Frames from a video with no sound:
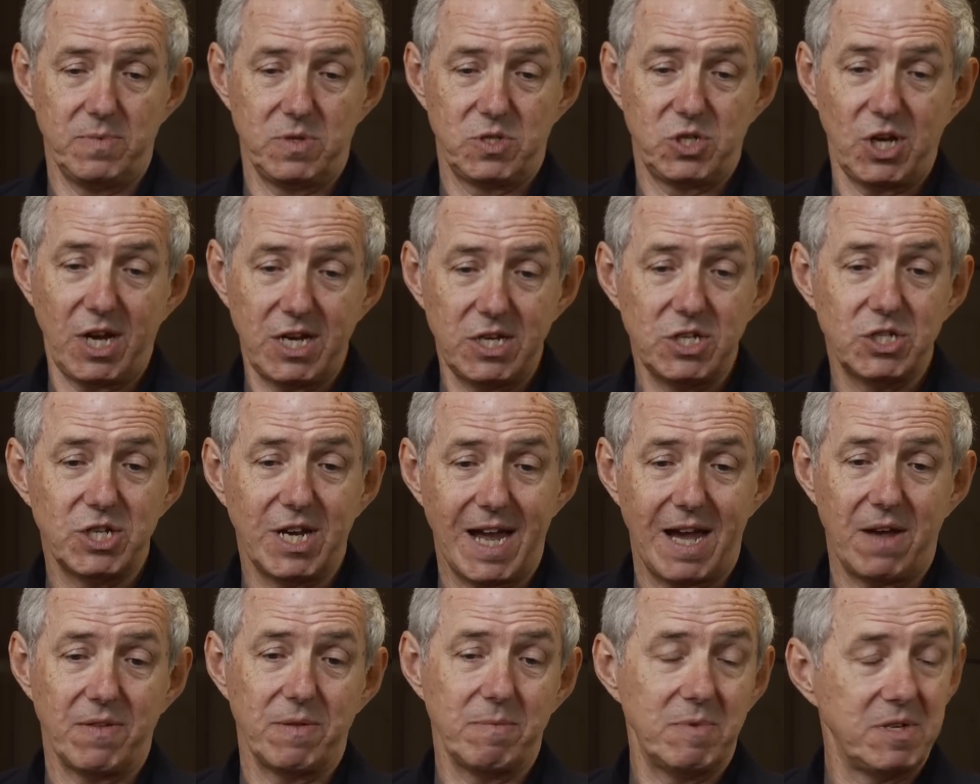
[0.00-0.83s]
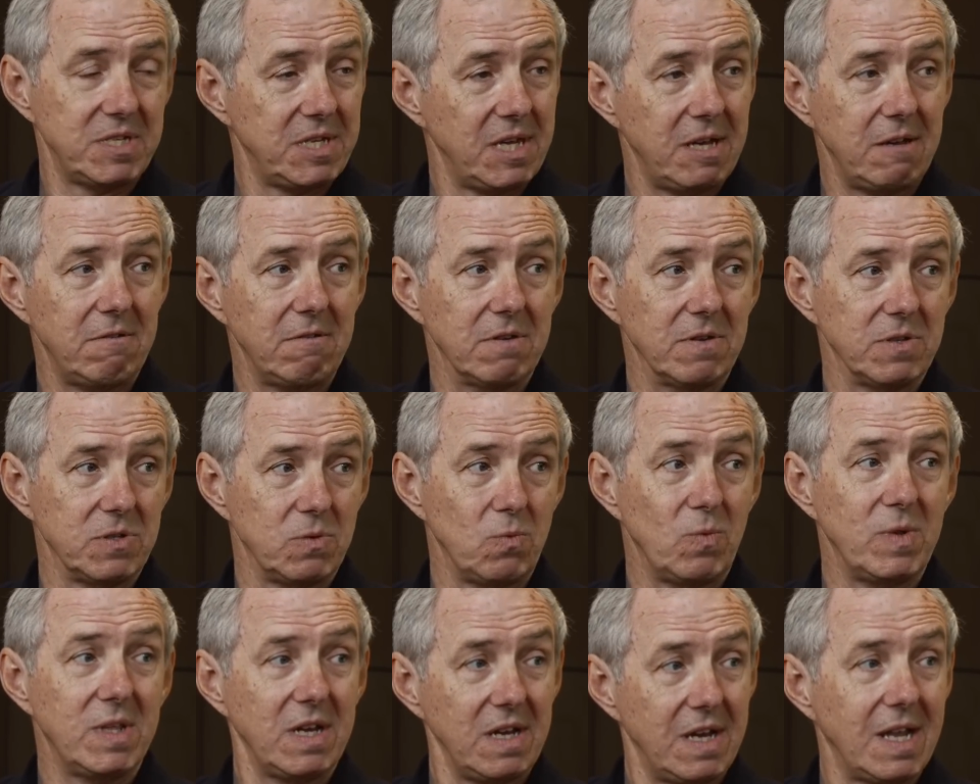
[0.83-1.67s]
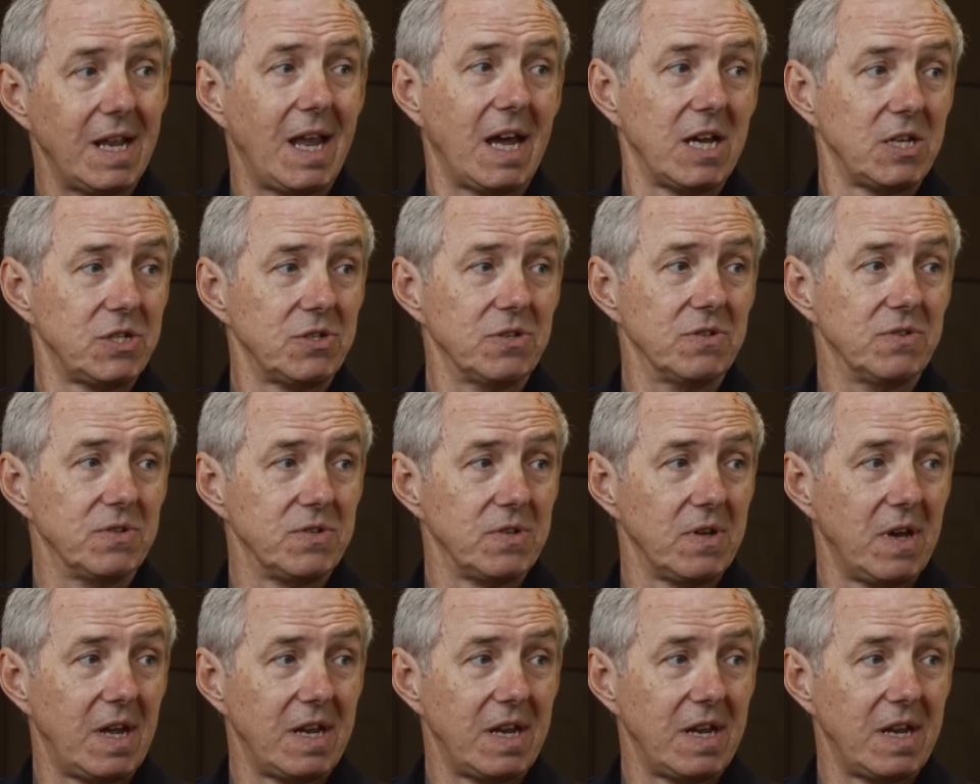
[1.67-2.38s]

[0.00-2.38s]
changing out the materials within collections.